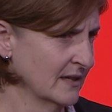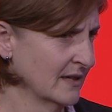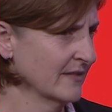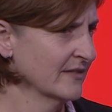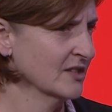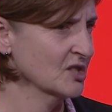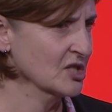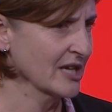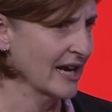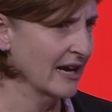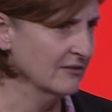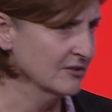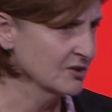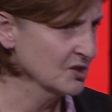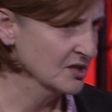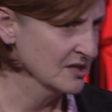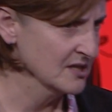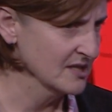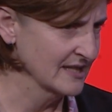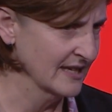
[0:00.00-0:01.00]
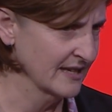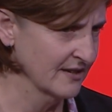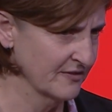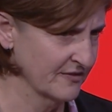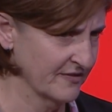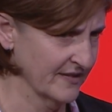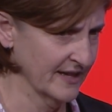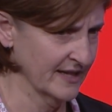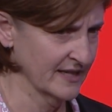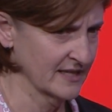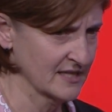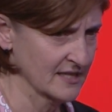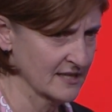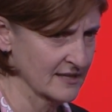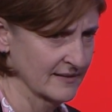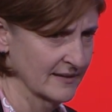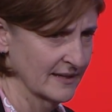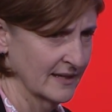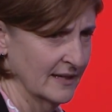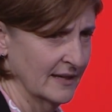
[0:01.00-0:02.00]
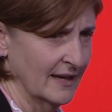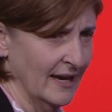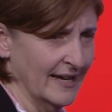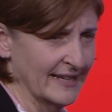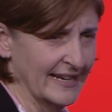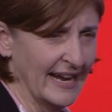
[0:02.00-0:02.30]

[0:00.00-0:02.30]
the challenges they face, and